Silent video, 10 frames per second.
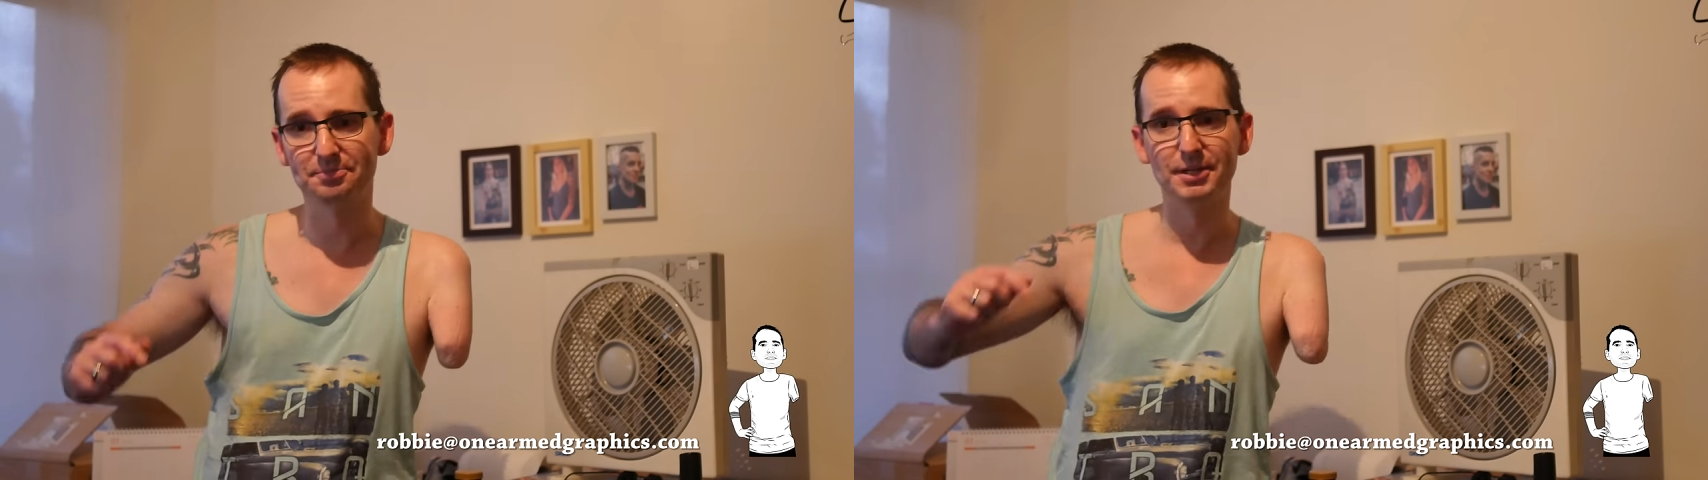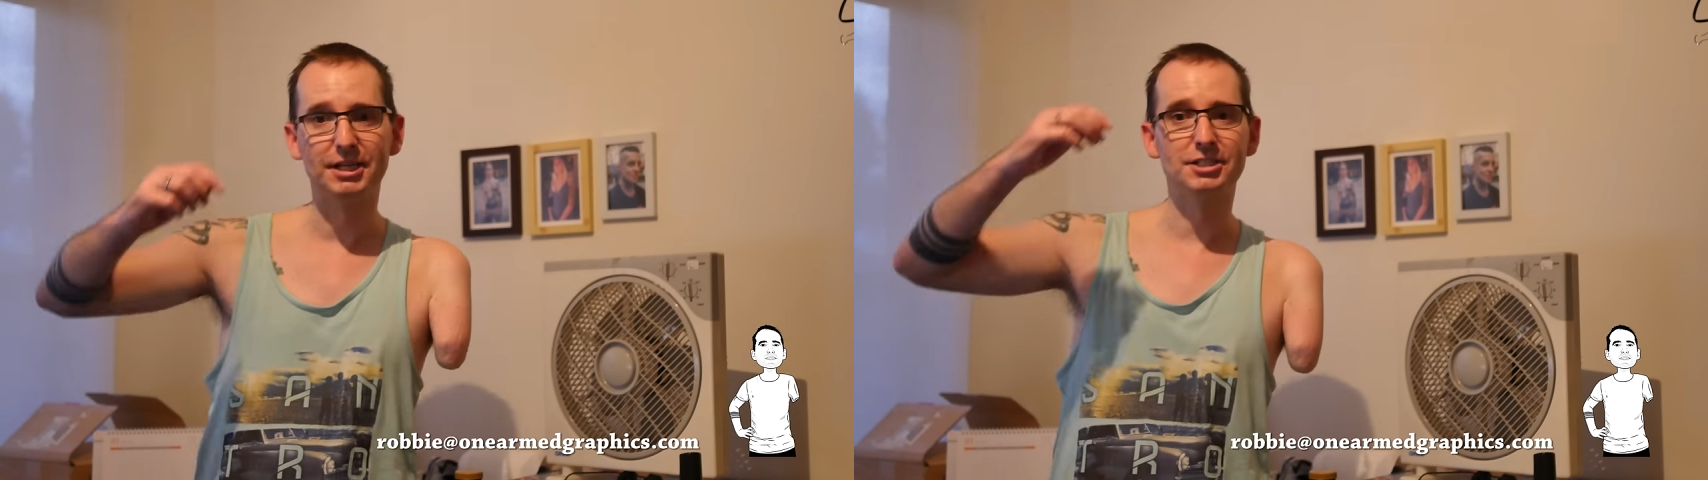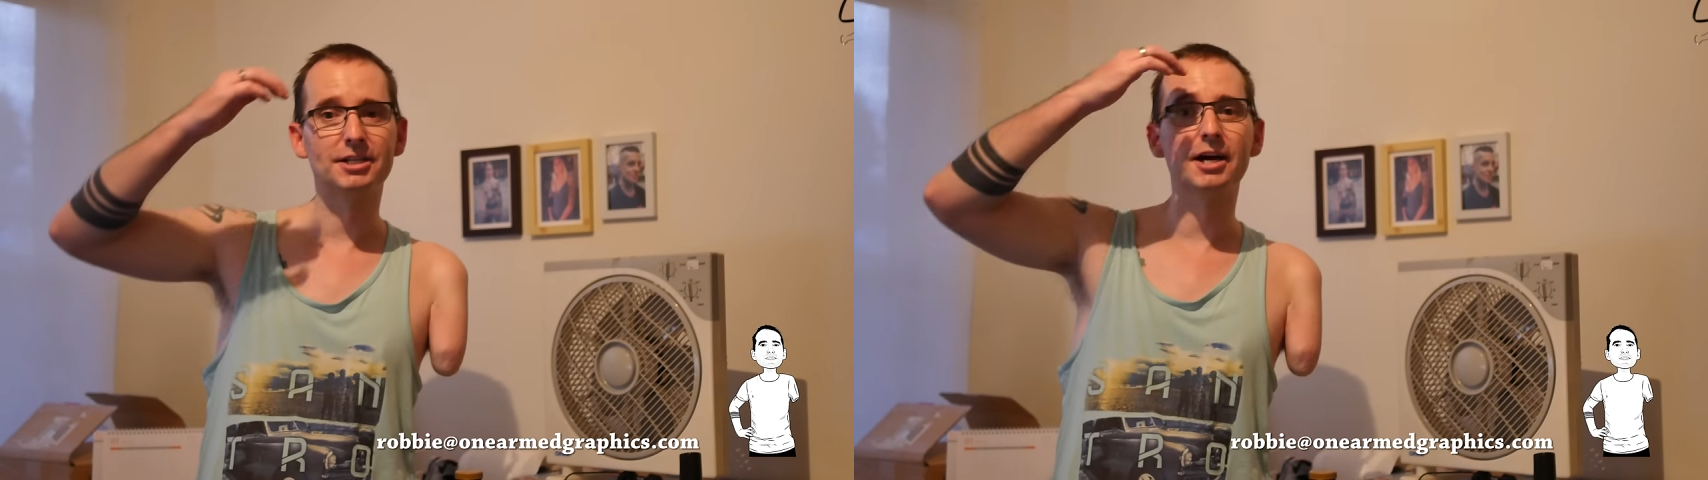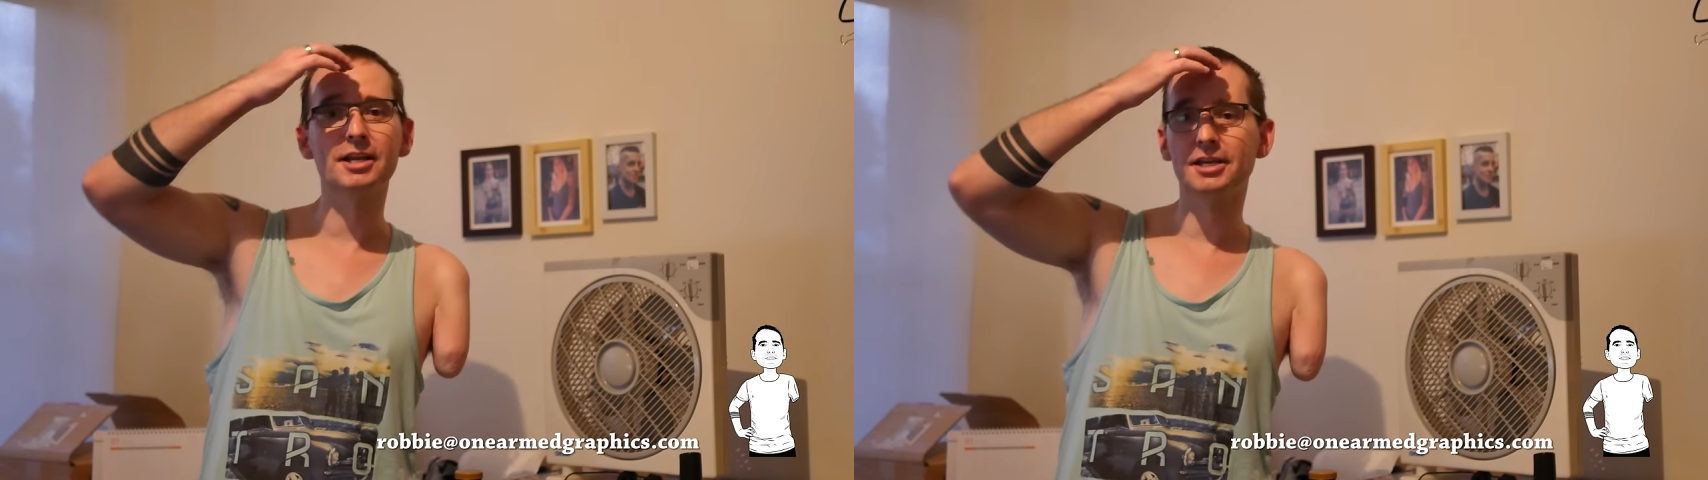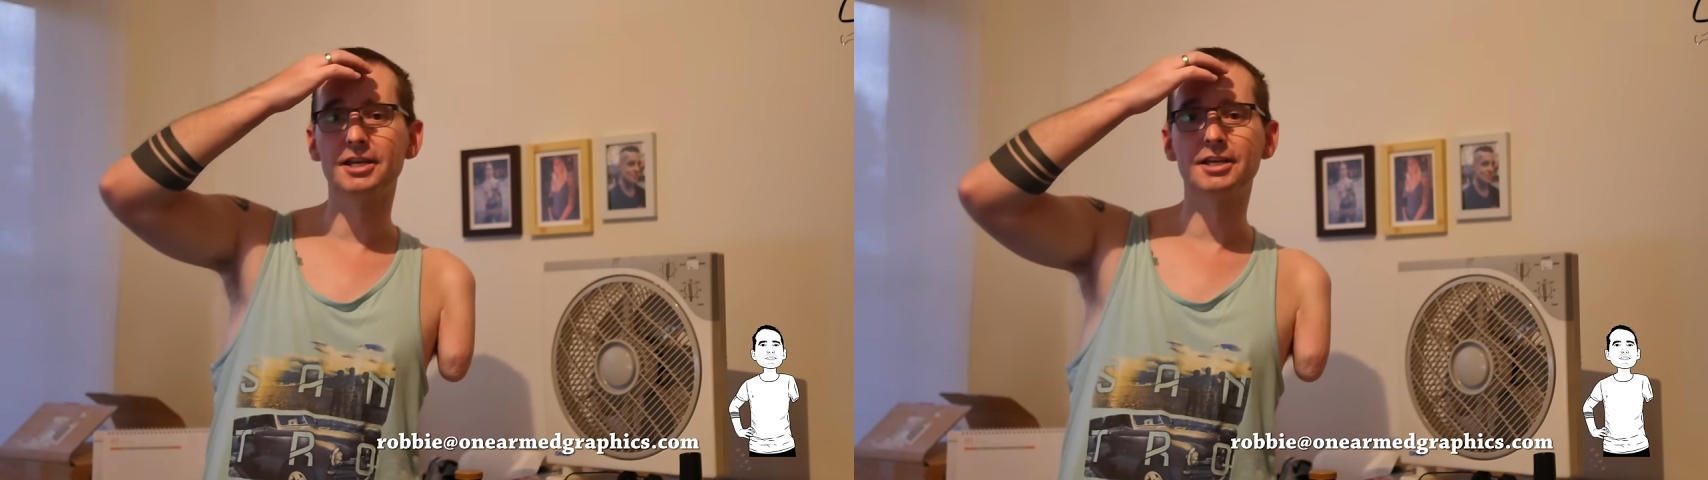meeting
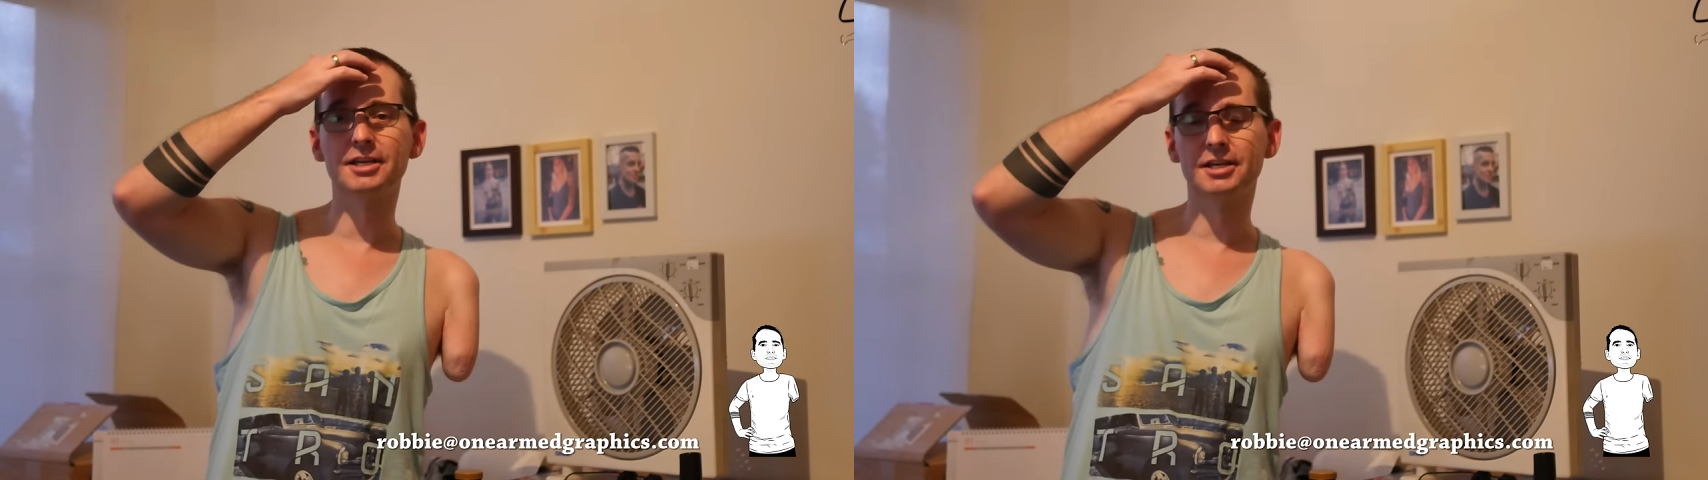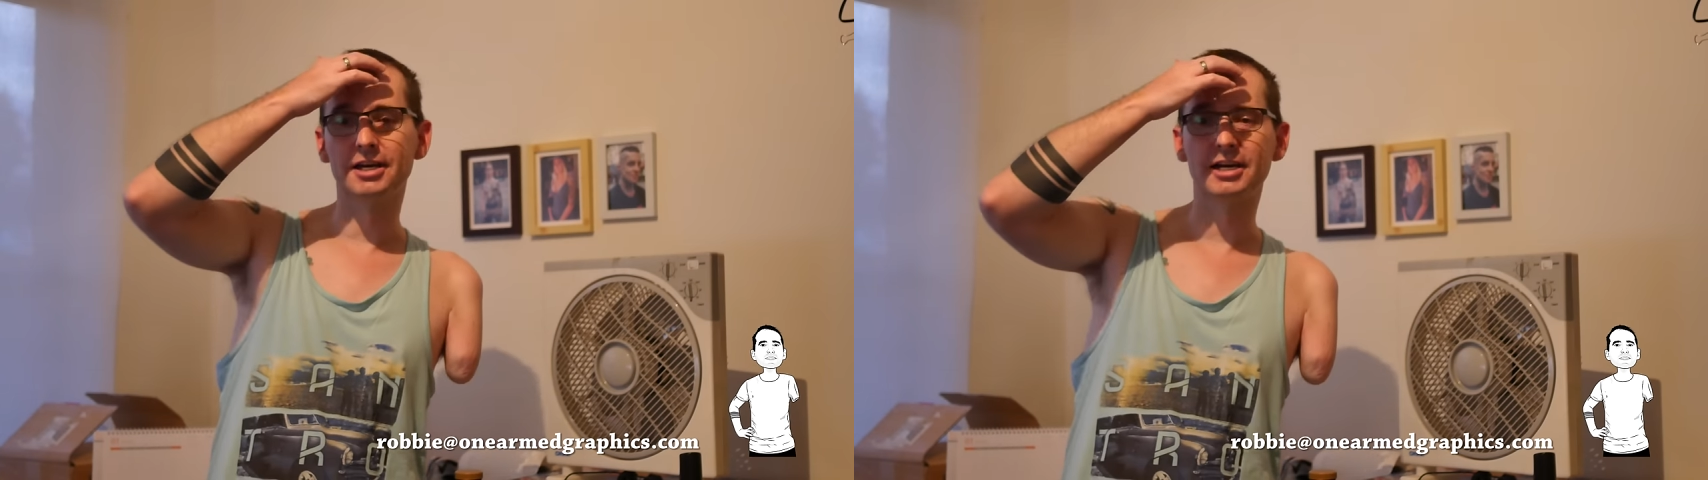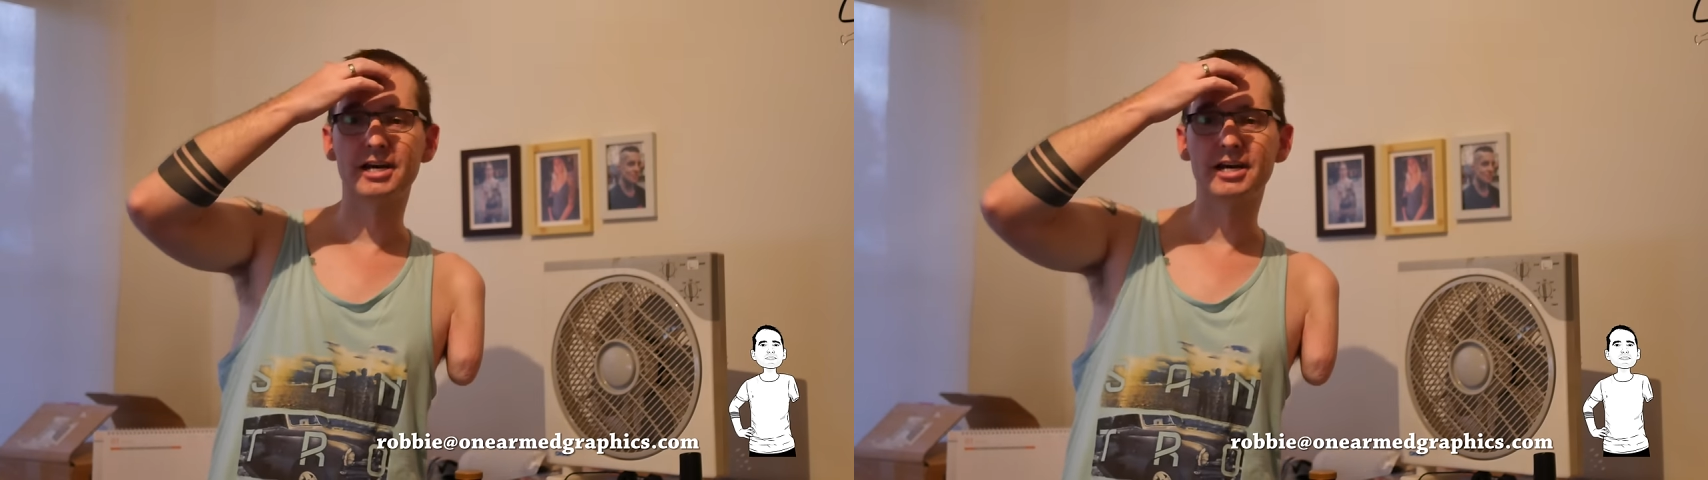Charlie.